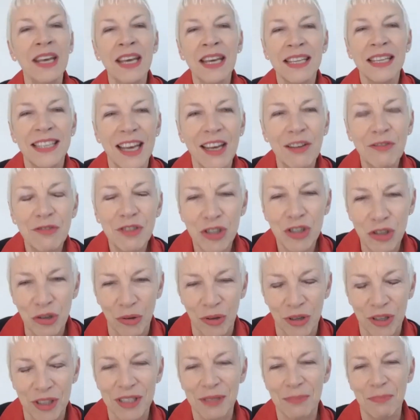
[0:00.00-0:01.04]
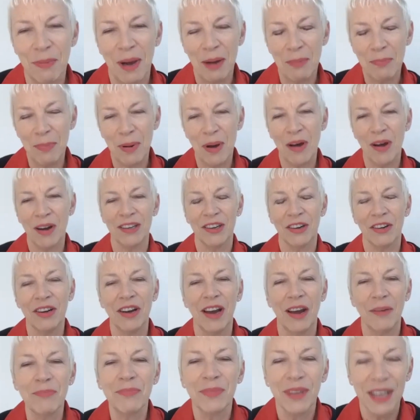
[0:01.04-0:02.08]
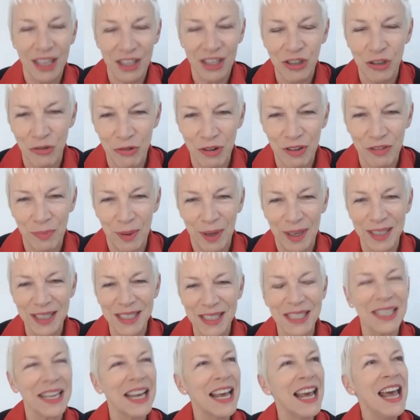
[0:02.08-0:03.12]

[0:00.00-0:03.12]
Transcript: Dave Stewart, my partner in Eurythmics,